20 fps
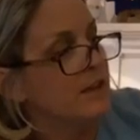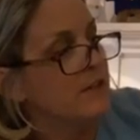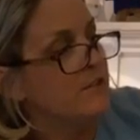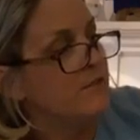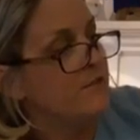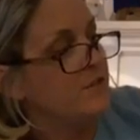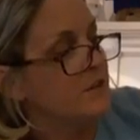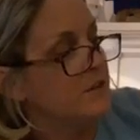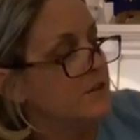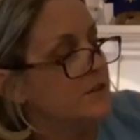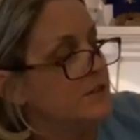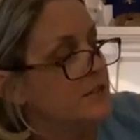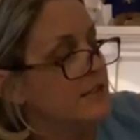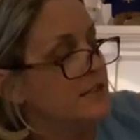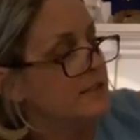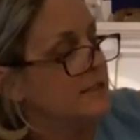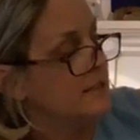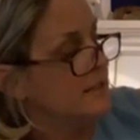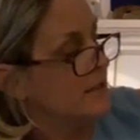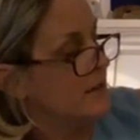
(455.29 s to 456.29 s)
of the field
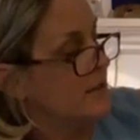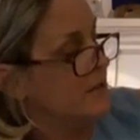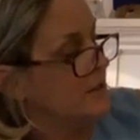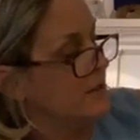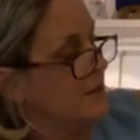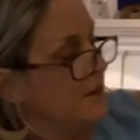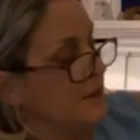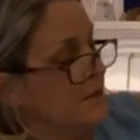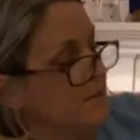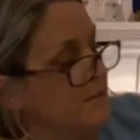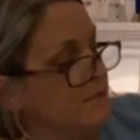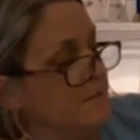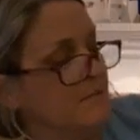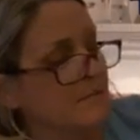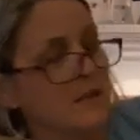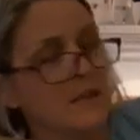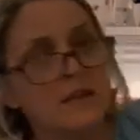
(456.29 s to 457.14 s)
and stared at him.